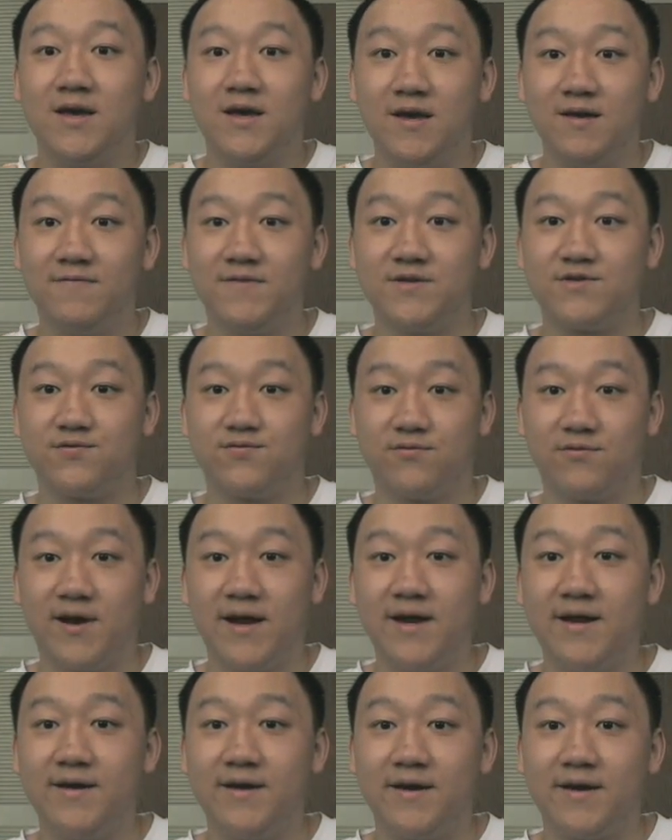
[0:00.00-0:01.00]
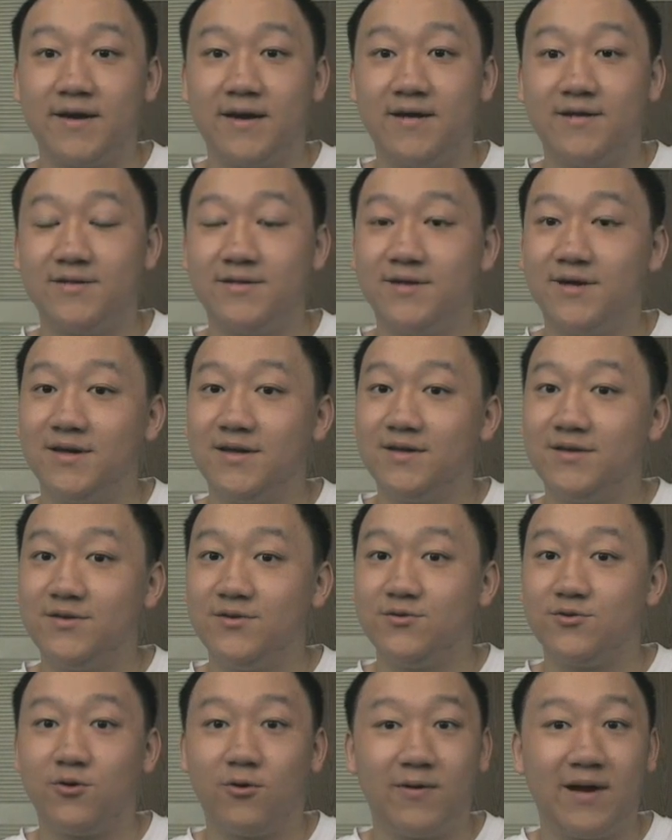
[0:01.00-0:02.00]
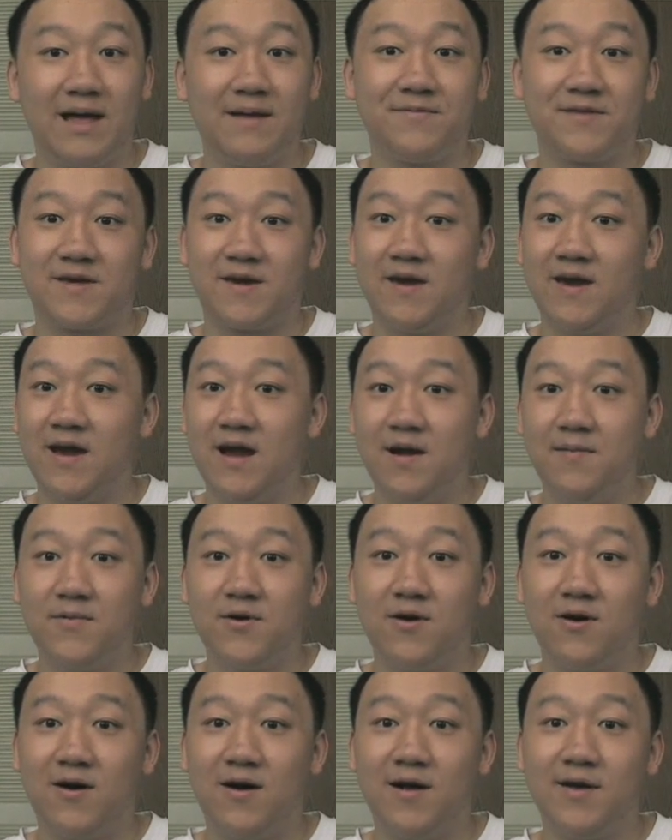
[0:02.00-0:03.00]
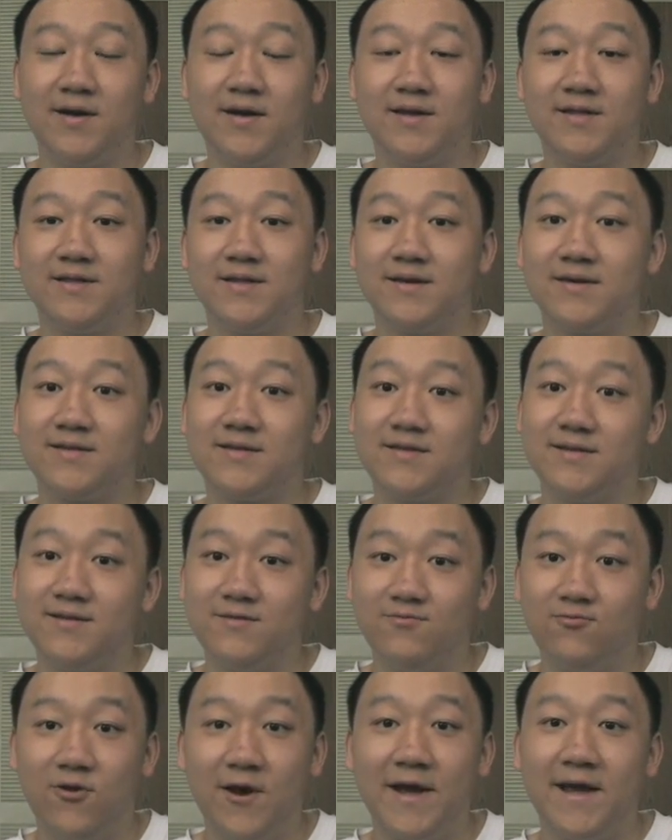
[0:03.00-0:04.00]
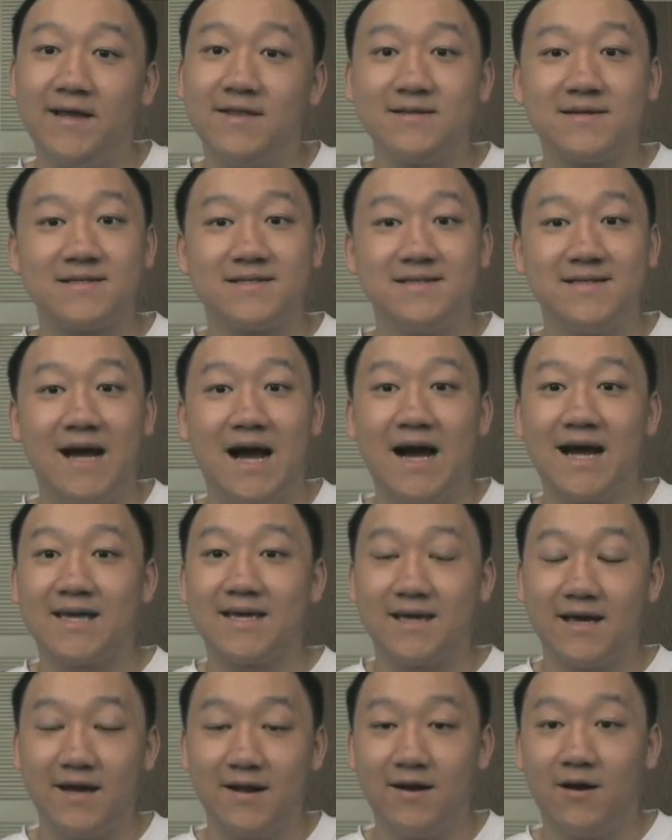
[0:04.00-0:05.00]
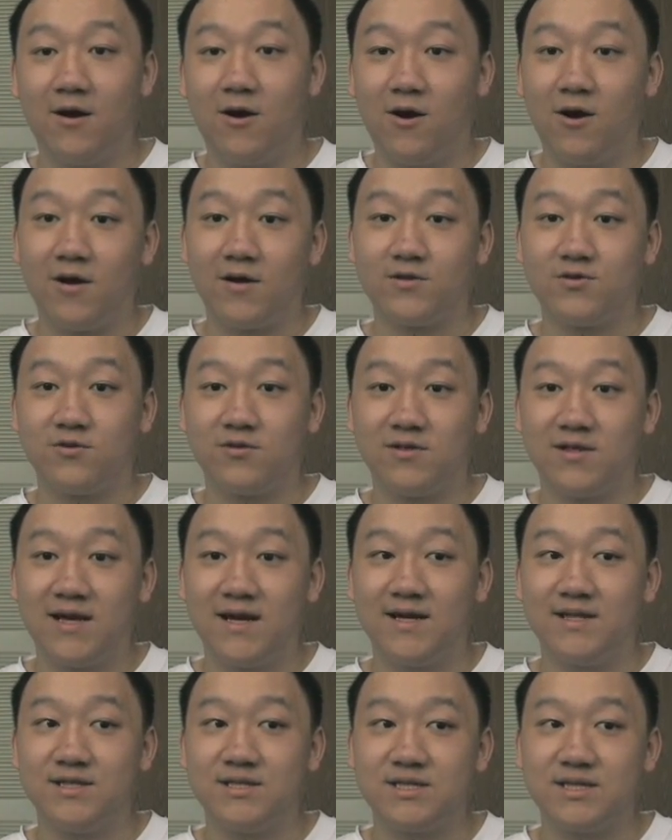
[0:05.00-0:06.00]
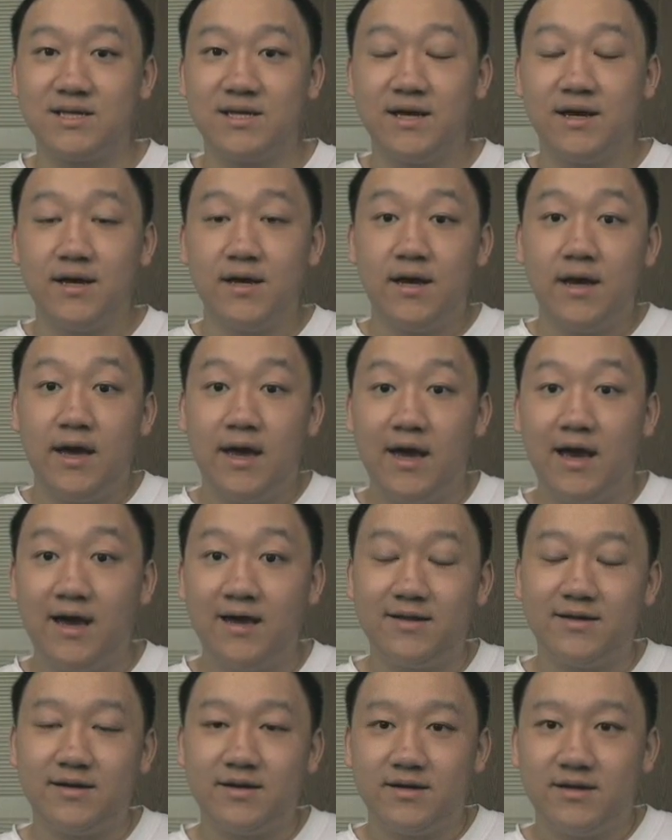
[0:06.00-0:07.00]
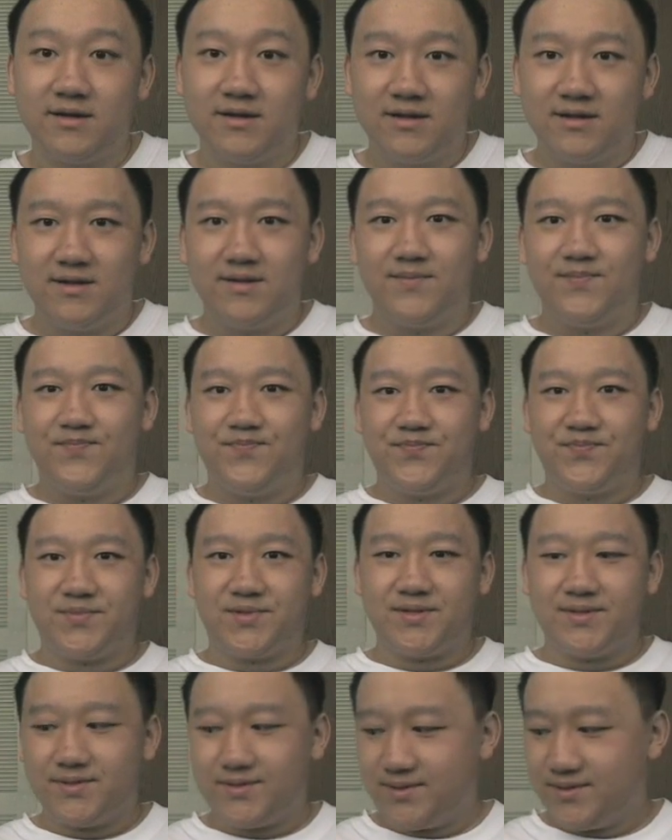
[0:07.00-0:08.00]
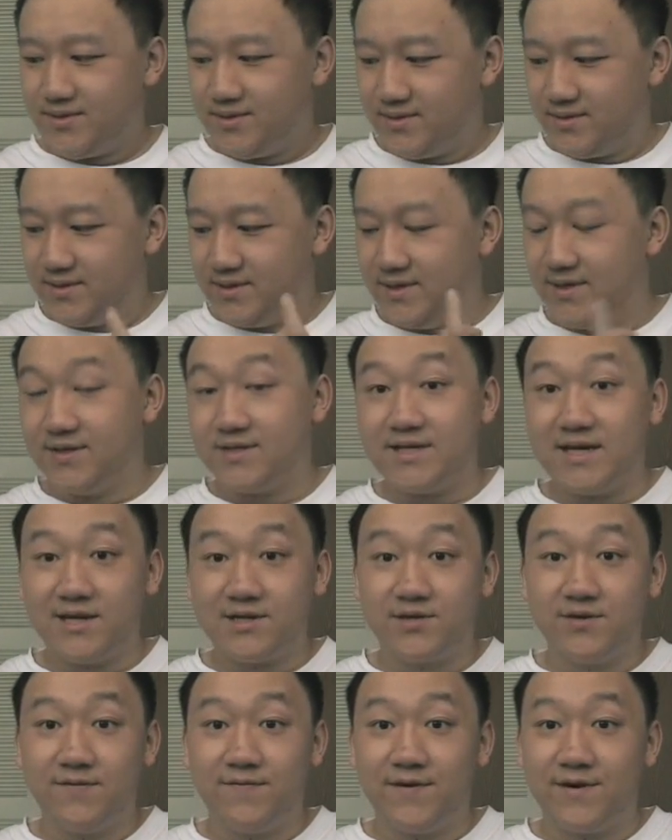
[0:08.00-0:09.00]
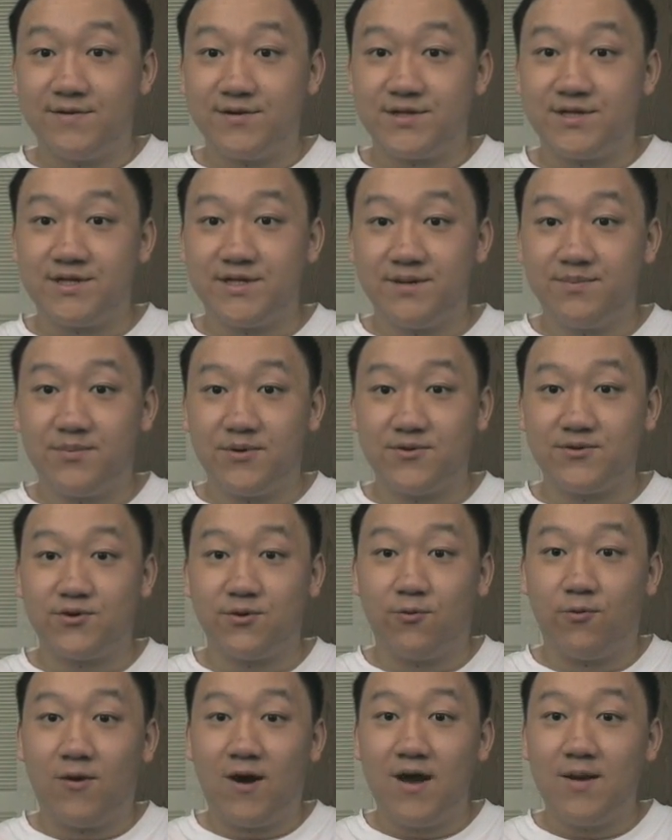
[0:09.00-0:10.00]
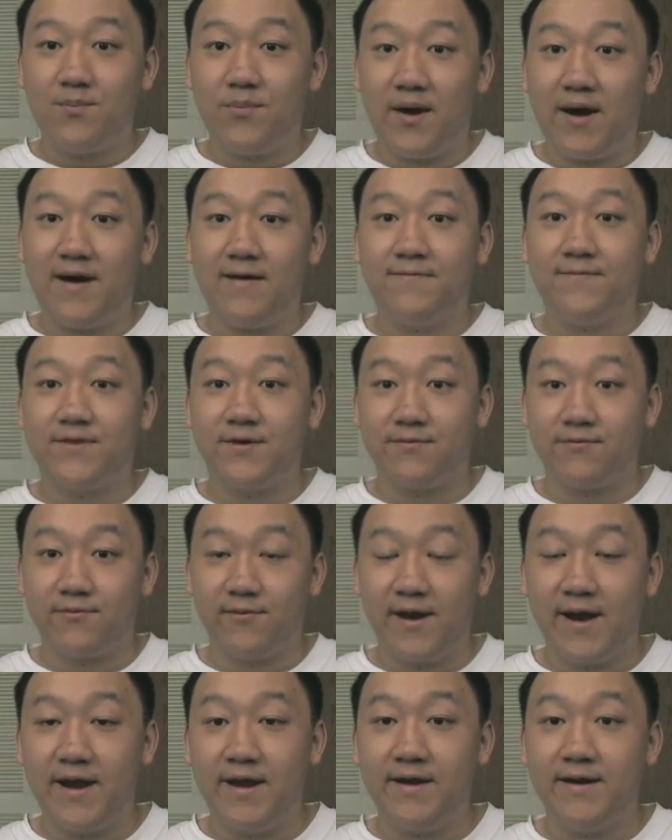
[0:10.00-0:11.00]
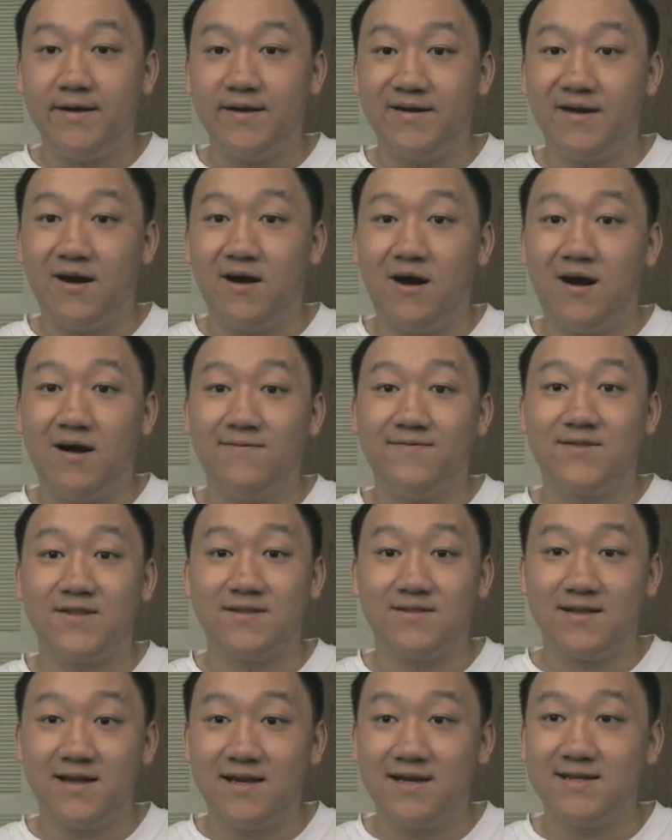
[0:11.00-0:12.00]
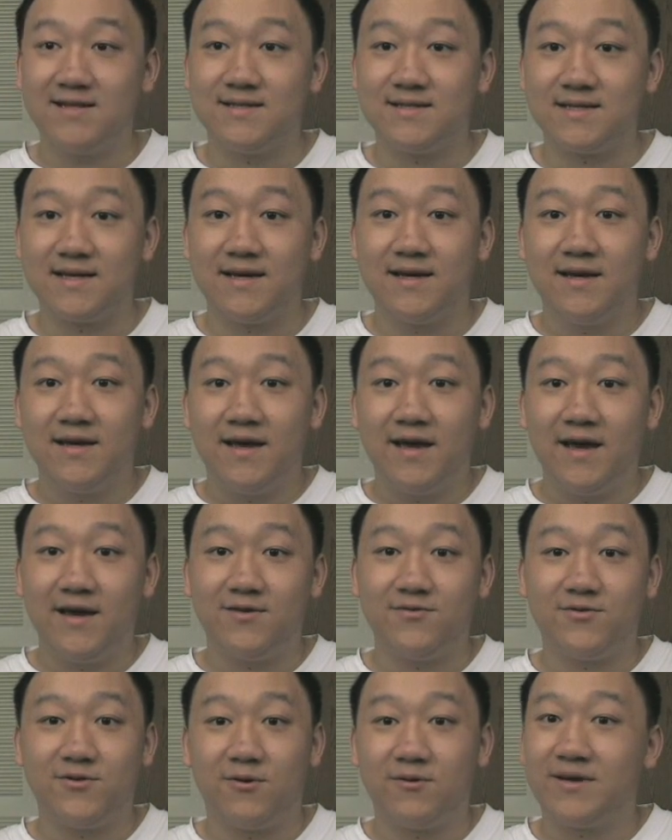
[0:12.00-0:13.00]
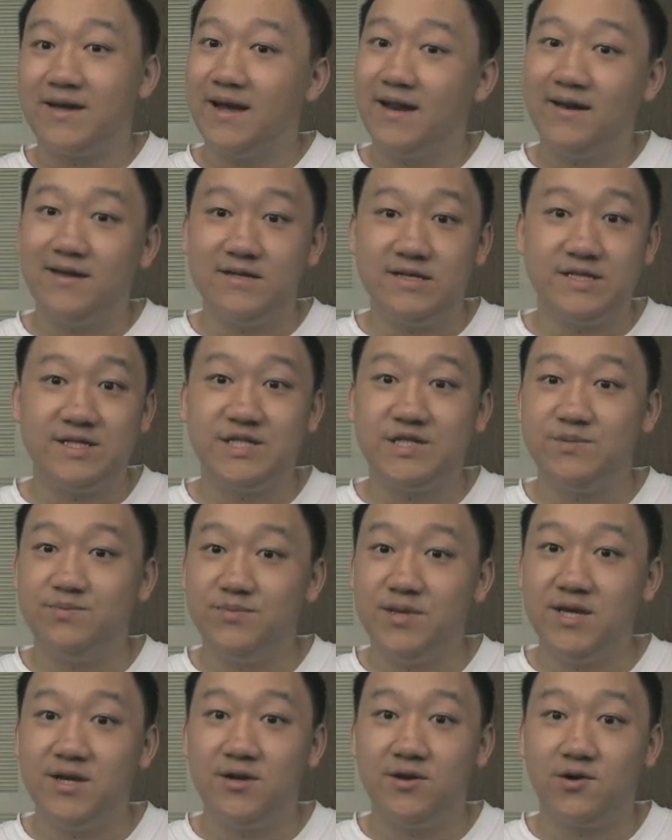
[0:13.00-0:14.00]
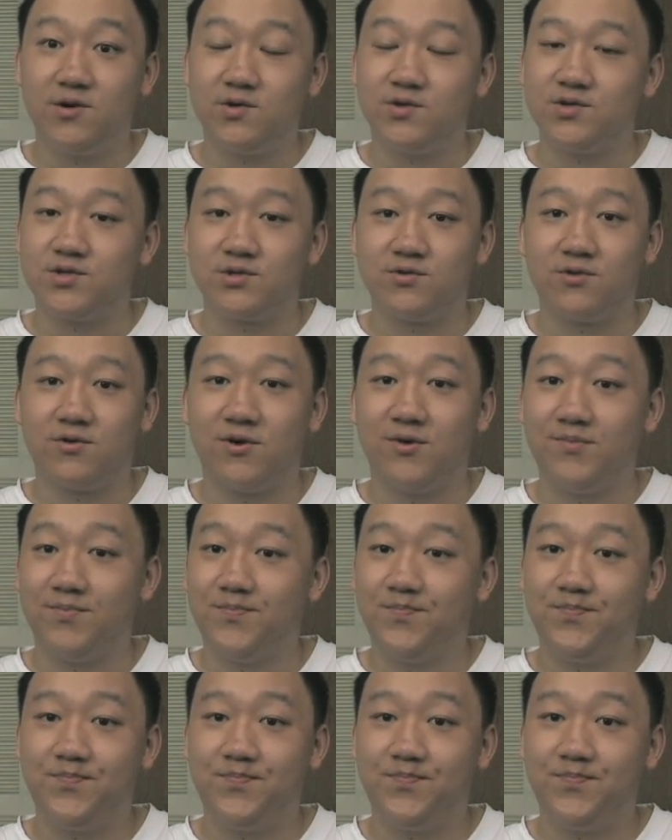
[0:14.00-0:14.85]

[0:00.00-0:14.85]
if it's raining and you don't have the camera on, the rain does not get on your lens. And it's actually very simple to wipe off the rain off the lens, and you don't get any smears or